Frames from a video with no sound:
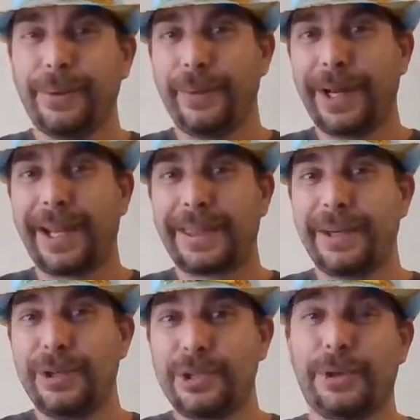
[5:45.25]
we like the
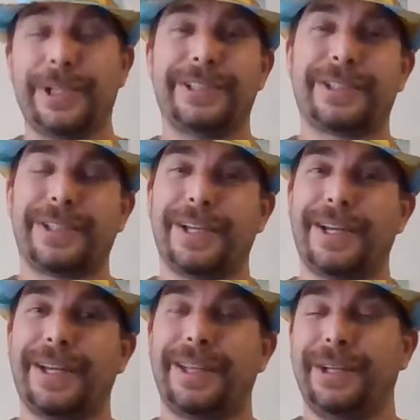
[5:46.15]
new toys,
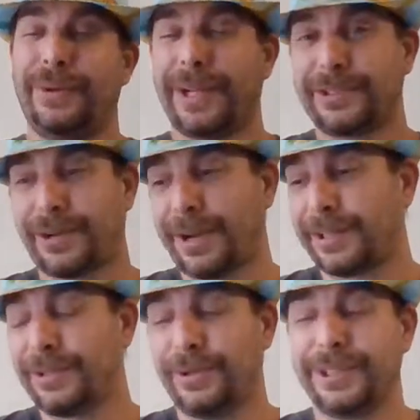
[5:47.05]
the new
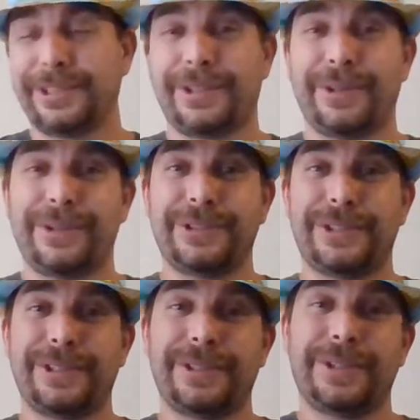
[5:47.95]
electronic toys. So those
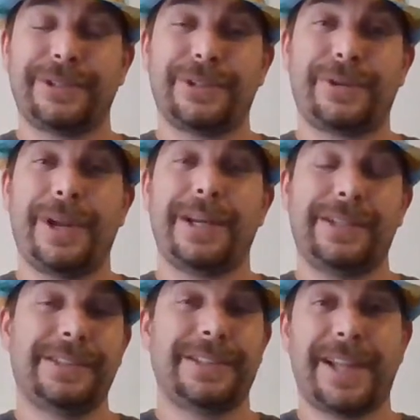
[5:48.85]
are great.
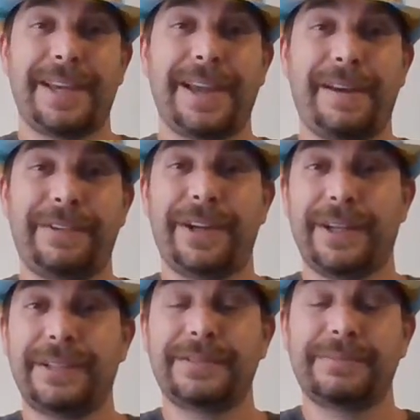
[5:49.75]
It's like having a